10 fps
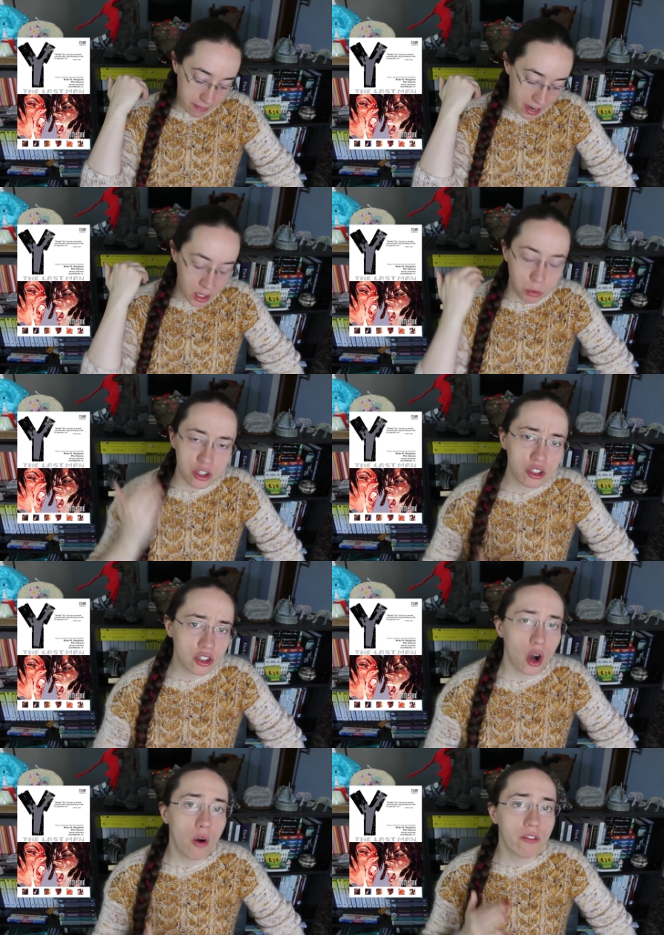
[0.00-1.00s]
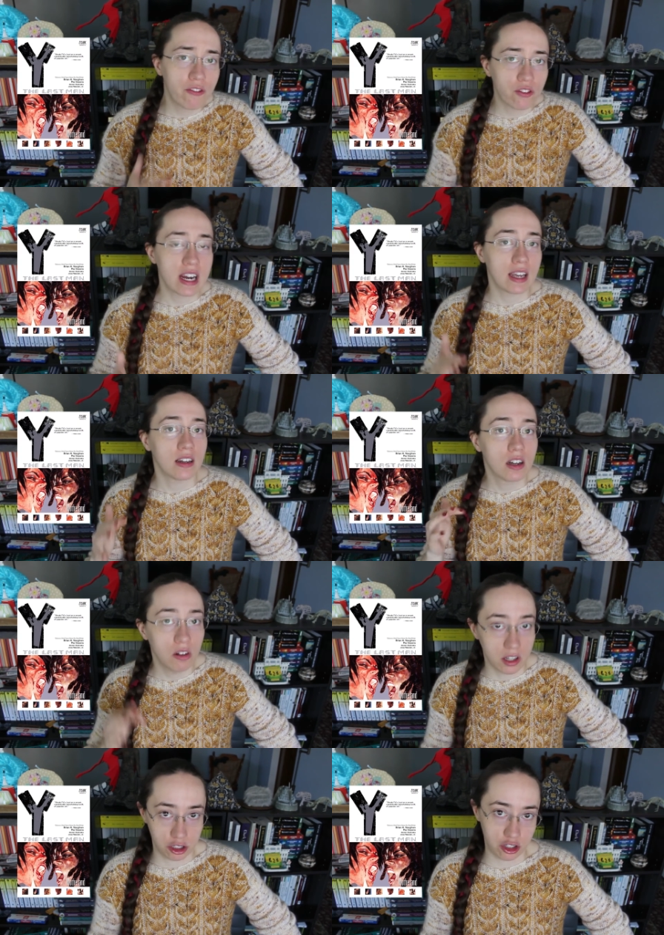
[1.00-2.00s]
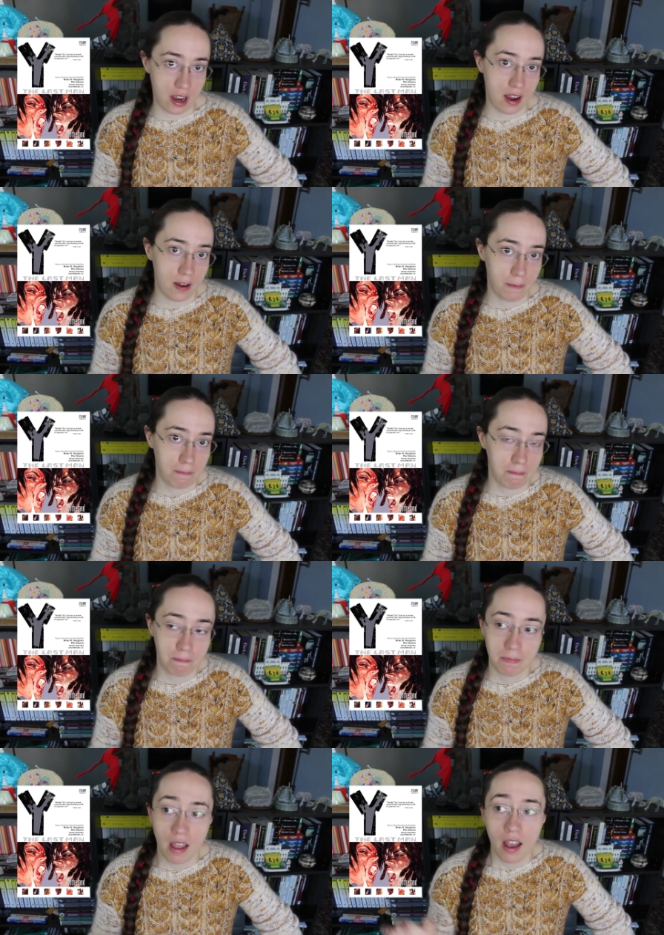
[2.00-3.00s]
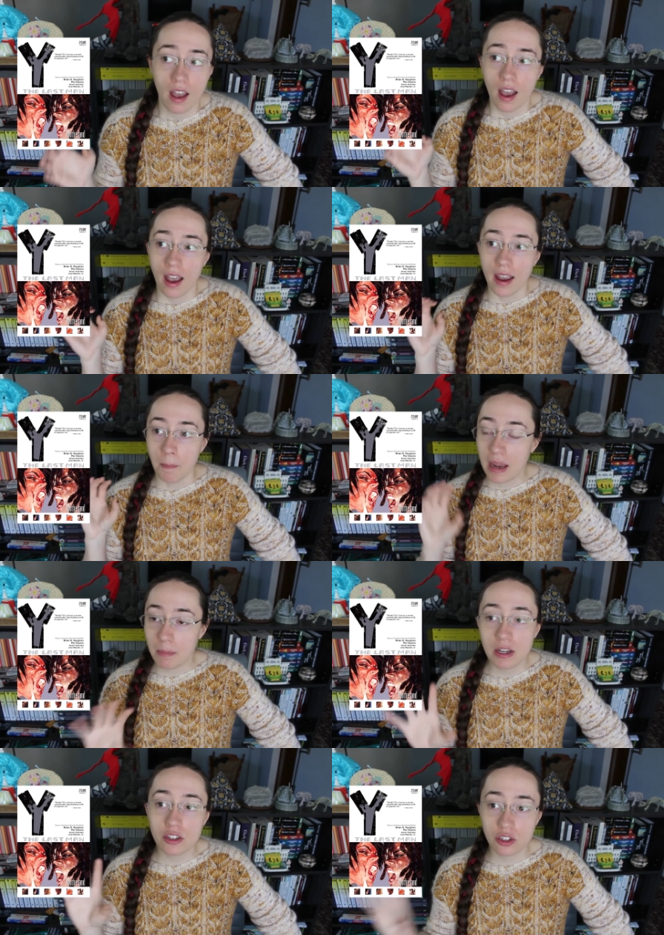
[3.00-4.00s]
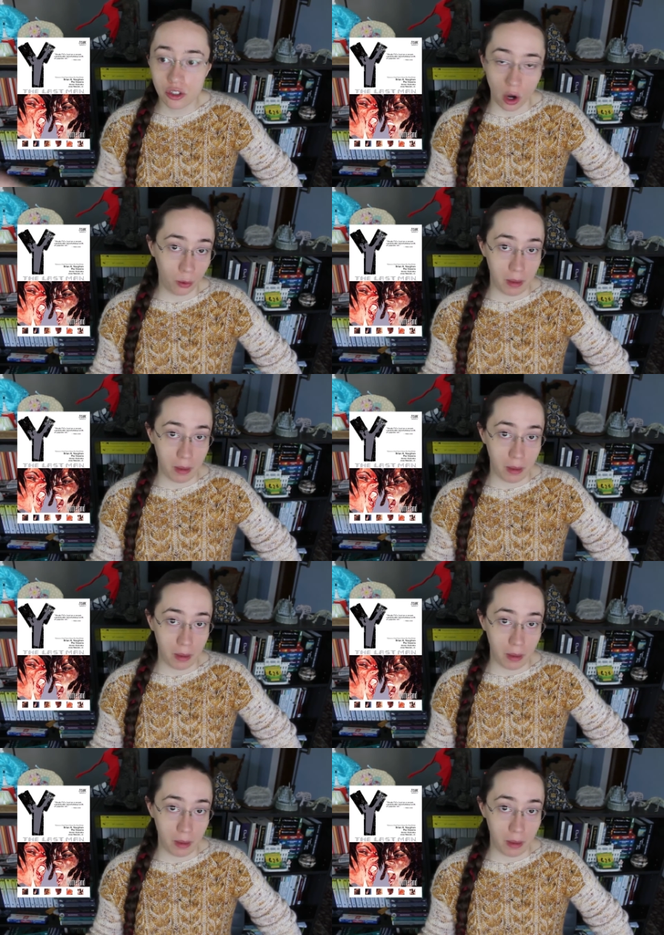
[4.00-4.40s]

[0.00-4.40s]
And it was so freaking cliche. It made me so